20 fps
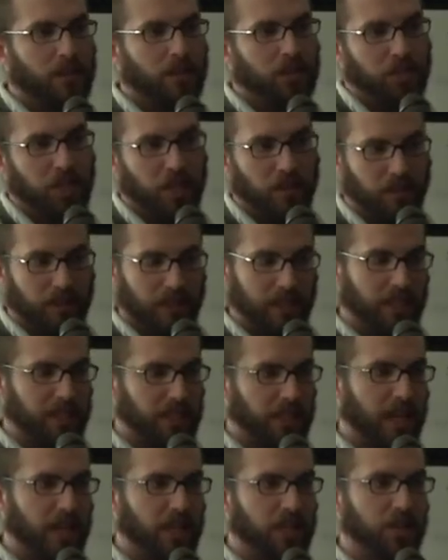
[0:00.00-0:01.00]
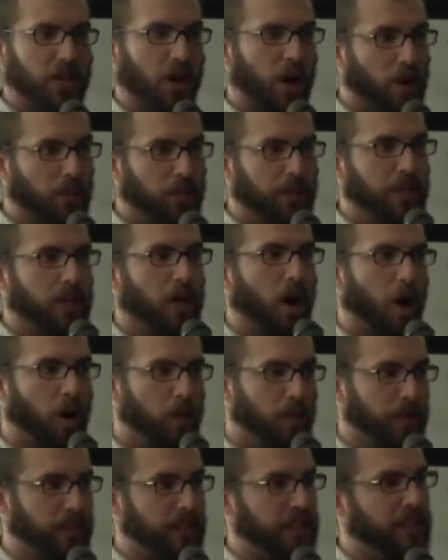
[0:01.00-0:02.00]
It generally contains harmine,
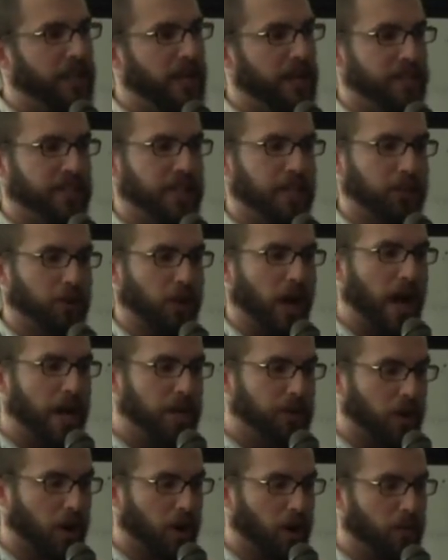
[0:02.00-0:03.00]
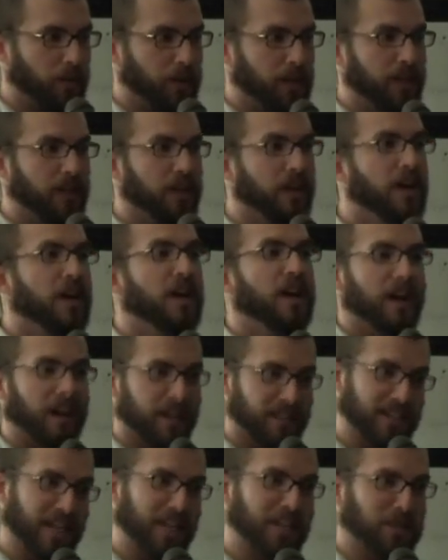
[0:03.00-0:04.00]
harmaline, and tetrahydroharmine.
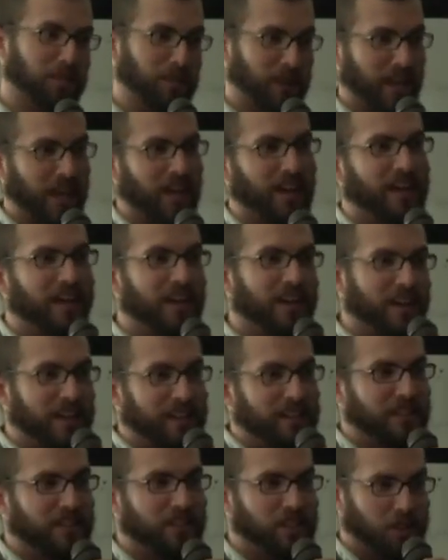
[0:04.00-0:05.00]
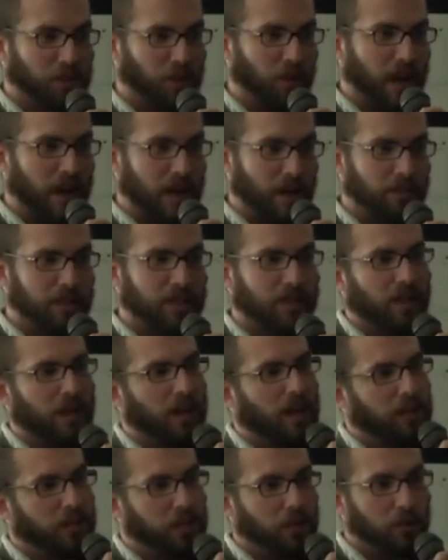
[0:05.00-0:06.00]
Dennis McKenna has described
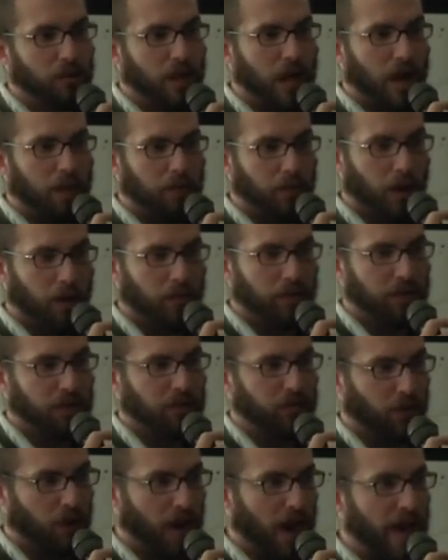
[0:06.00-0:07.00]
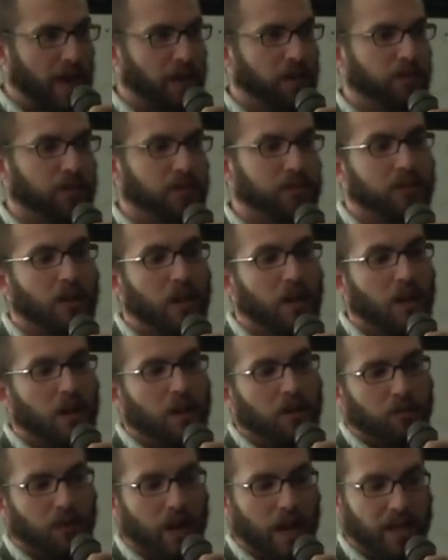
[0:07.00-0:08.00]
two non-published varietals,
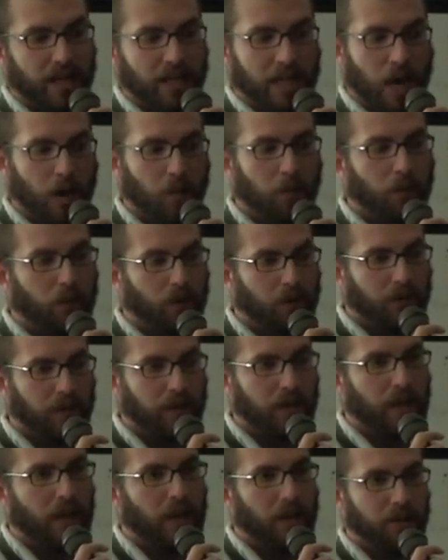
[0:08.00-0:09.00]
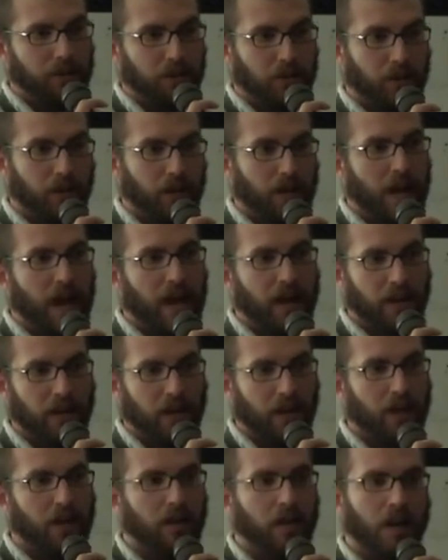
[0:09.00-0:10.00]
variety Kaupuri and
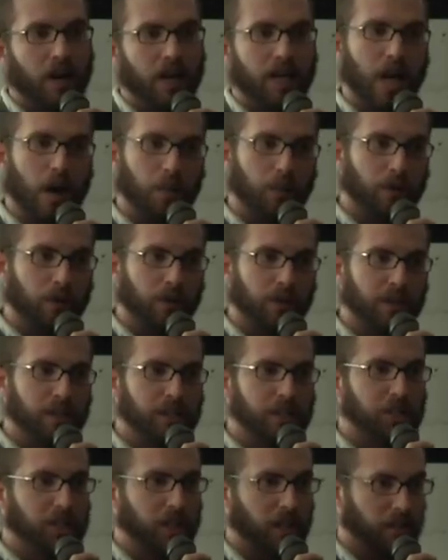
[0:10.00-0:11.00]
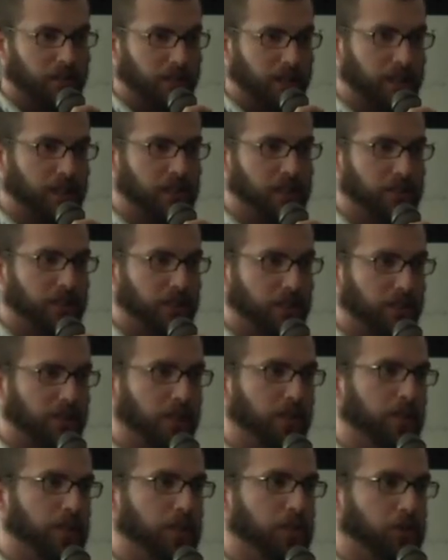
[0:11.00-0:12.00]
Tukanaka. Kaupuri is generally considered
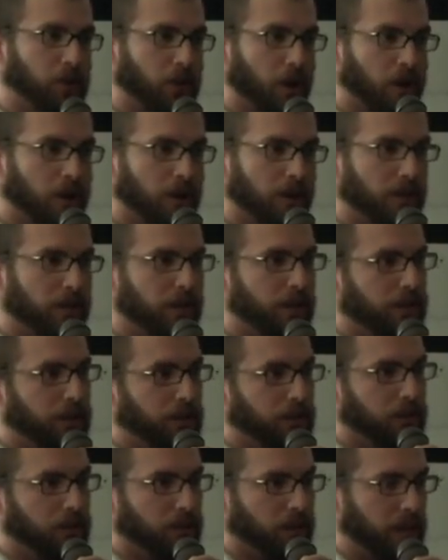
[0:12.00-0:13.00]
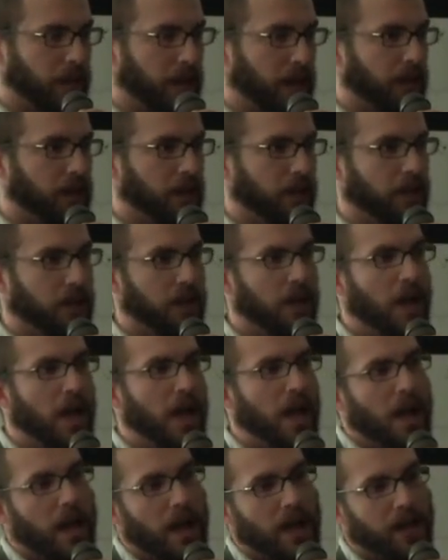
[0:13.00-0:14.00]
to be stronger than Tukanaka
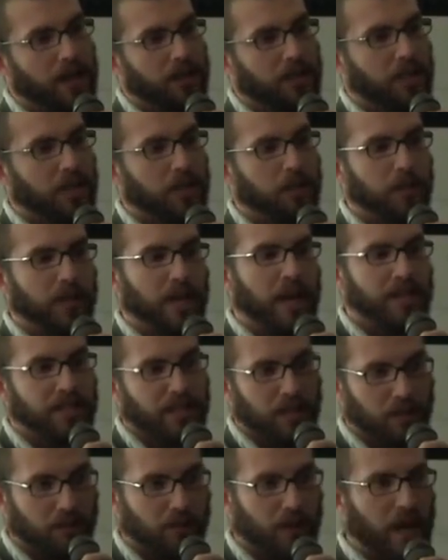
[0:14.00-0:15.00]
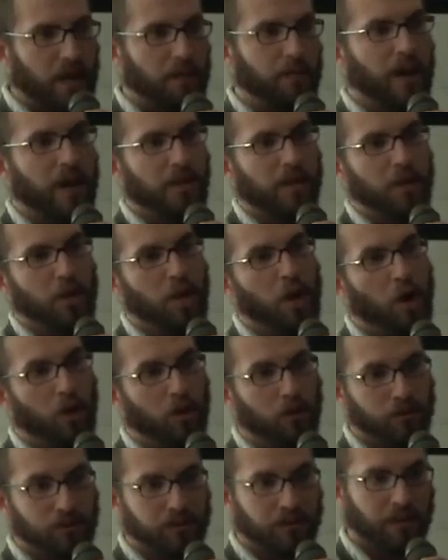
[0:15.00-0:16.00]
and can be identified by the
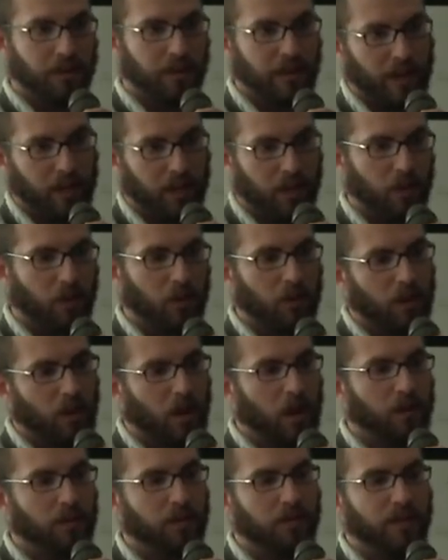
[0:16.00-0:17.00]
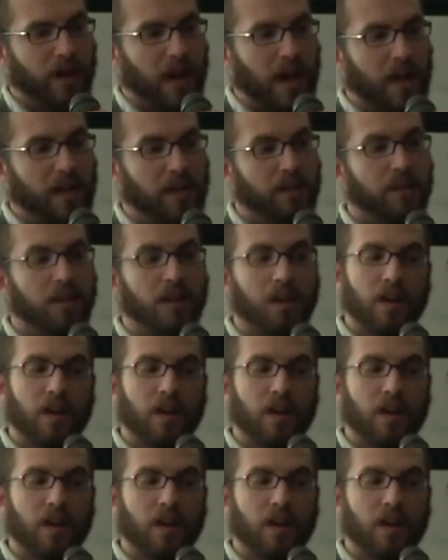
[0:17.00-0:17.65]
nodes that occur along the vine.